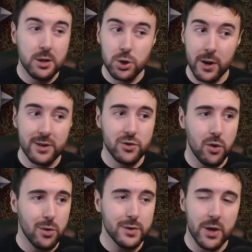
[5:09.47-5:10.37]
Train
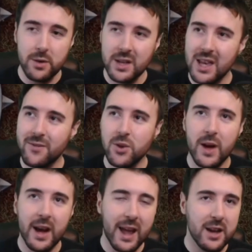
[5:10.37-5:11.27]
Trolls, though, give
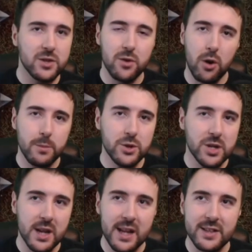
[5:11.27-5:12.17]
you that extra
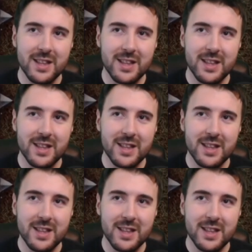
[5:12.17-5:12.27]
option.